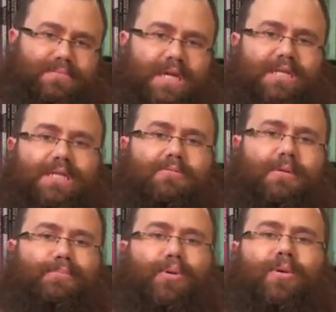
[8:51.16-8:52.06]
It's so
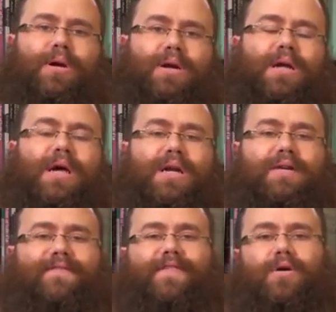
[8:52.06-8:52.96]
important
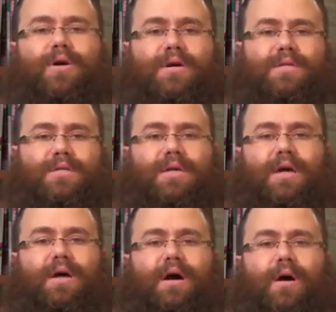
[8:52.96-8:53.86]
to focus
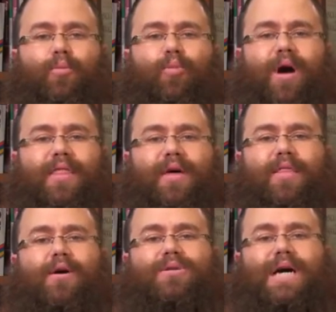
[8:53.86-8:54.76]
on whether
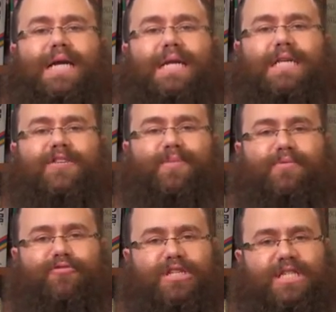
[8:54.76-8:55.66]
those ideas have
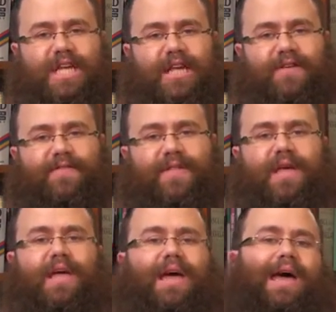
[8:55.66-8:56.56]
been received
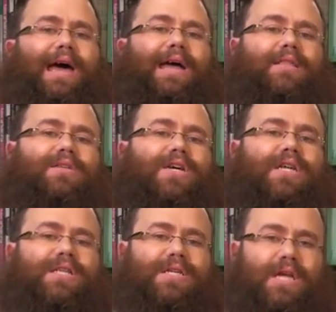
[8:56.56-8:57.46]
and to
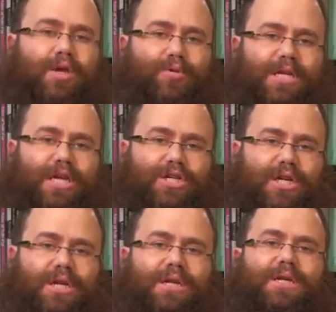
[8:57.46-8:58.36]
continue
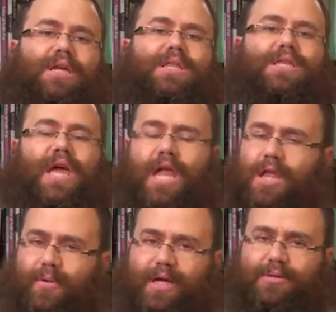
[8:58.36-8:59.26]
teaching,
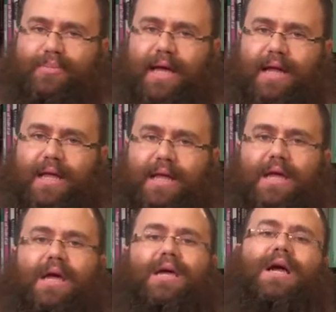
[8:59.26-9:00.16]
continue
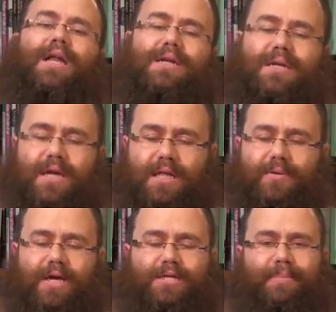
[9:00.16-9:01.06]
explaining,
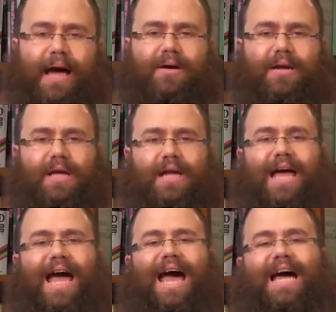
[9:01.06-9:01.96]
continue expounding
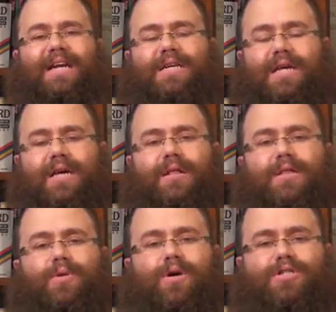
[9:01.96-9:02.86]

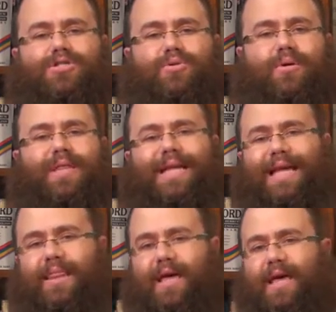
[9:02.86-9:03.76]
until you are sure that
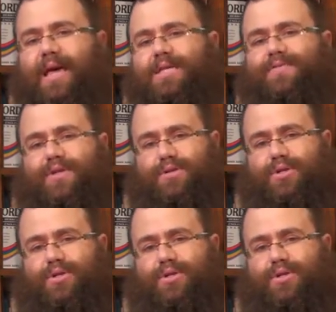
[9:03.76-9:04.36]
in the ears of your